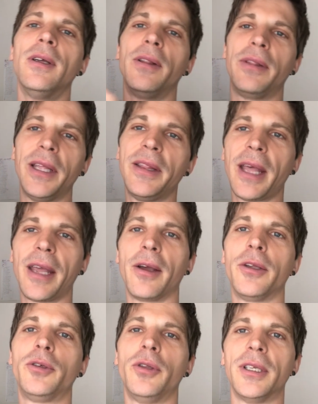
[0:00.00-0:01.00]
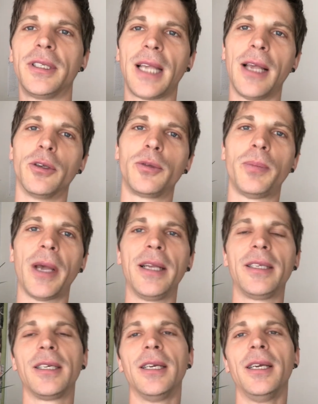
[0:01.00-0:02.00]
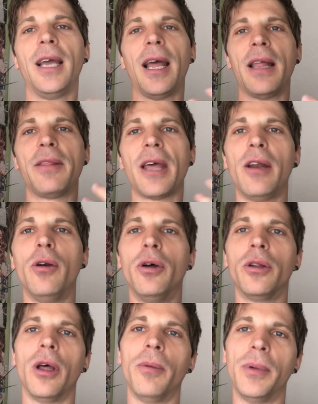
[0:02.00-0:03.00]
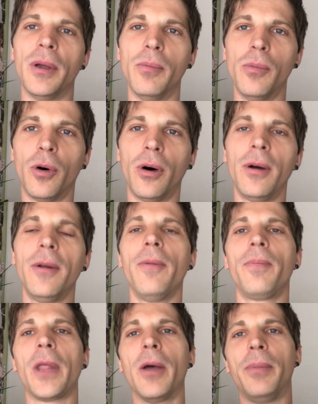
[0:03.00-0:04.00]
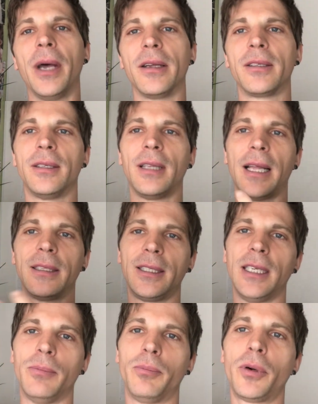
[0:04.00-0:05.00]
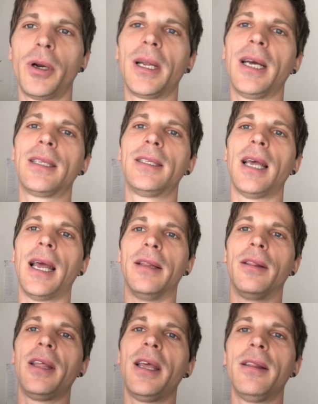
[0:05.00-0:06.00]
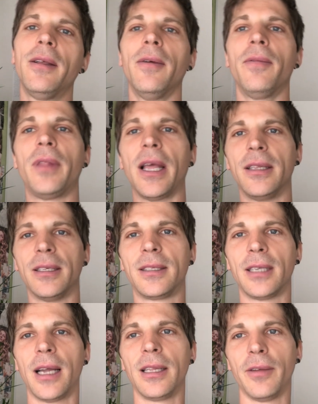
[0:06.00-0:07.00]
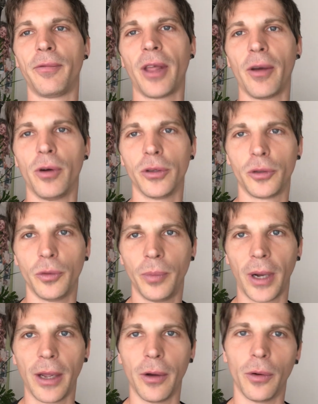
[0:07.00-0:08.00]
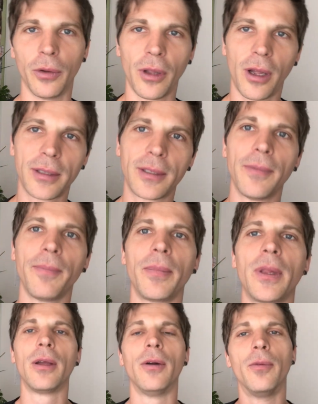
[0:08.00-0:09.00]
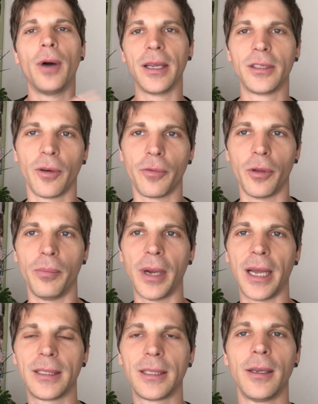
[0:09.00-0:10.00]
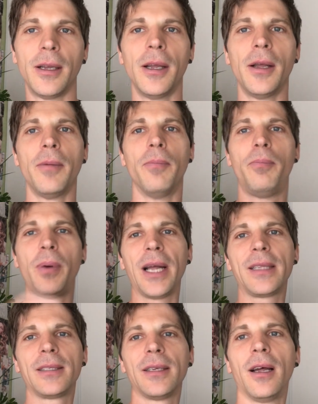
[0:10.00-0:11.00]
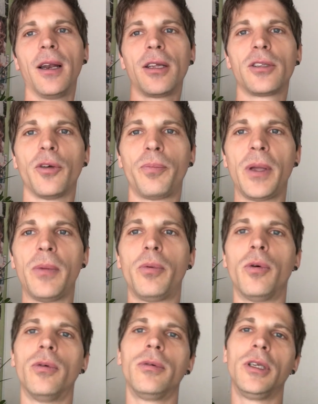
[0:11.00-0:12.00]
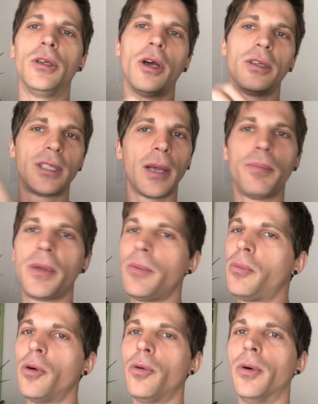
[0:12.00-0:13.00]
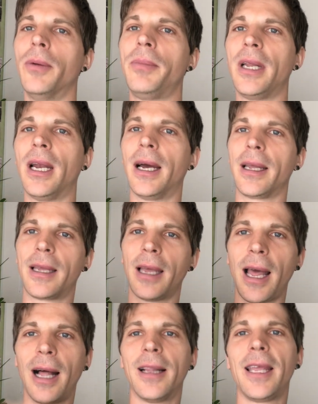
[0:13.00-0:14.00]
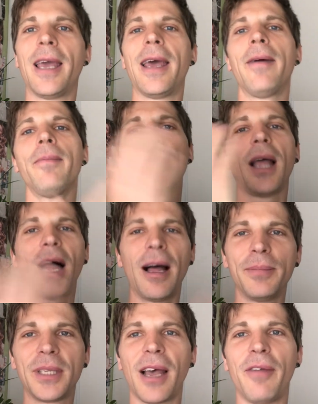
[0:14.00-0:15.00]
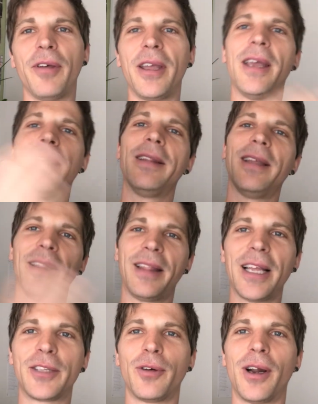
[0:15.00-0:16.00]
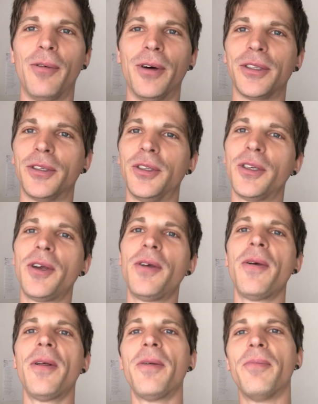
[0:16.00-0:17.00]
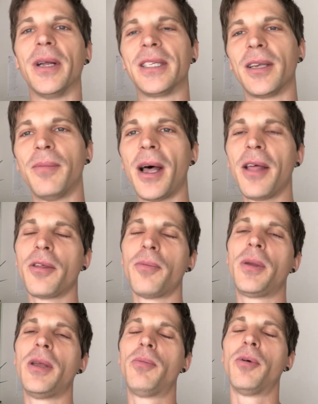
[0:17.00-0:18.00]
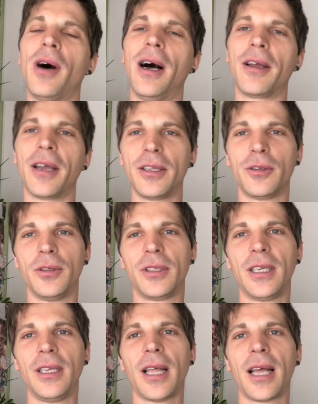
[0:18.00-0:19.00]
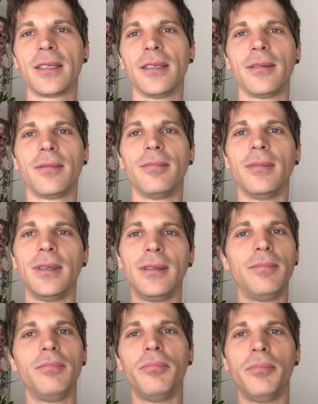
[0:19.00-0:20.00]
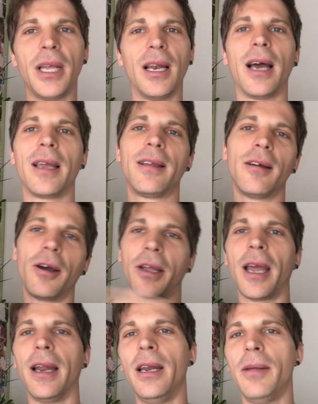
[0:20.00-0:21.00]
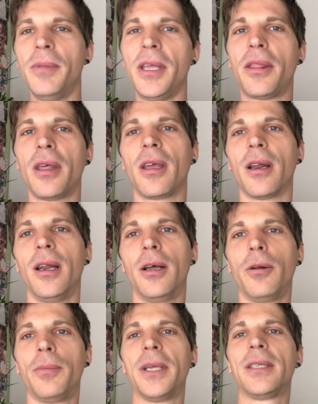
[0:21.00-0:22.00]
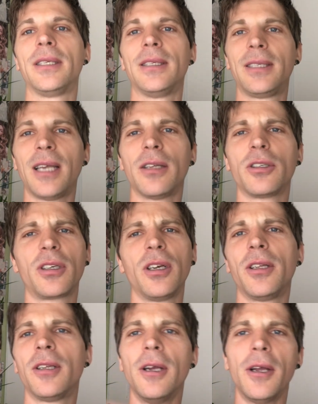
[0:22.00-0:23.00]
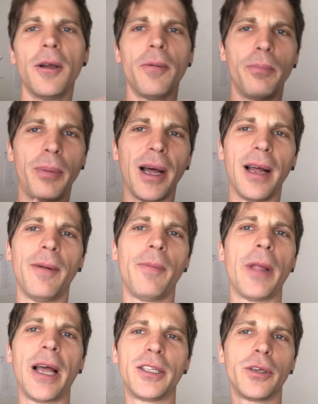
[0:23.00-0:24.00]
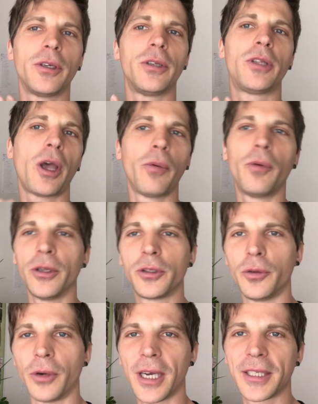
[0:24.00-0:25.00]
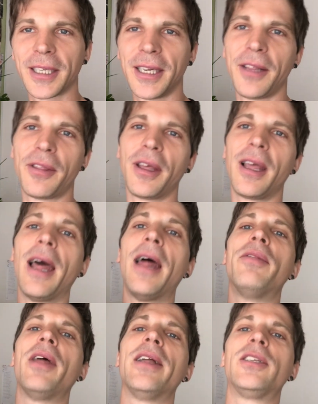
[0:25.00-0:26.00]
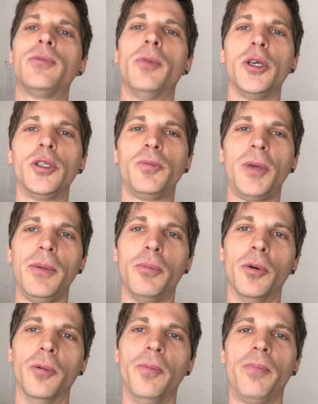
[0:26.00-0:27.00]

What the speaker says: Then they go to the sales page and they learn a bit more about that said product, and then they decide if they want to buy or not right off the bat. But a lot of people, you know, some people will be like, hell yeah, I'm diving in, that's what I want to do. But some other people are going to see that and be like, okay, let me think a little bit, it sounds good, but I don't want to rush anything, and that's most people.